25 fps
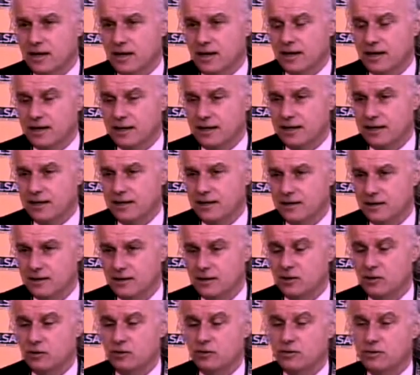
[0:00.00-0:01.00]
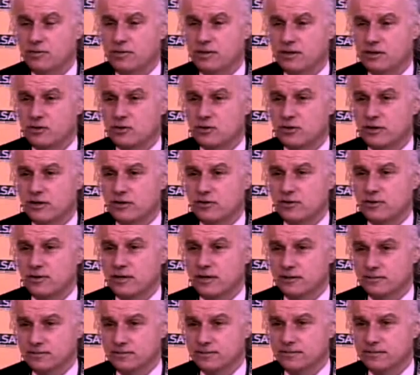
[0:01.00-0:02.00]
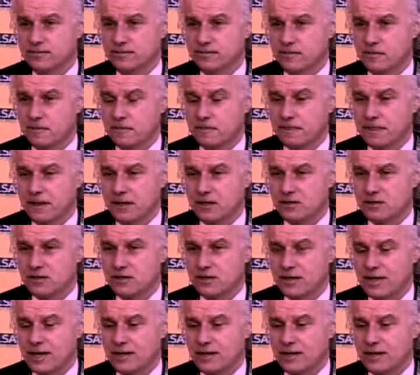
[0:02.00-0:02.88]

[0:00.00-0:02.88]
i.e., a European treasury. Mm-hmm.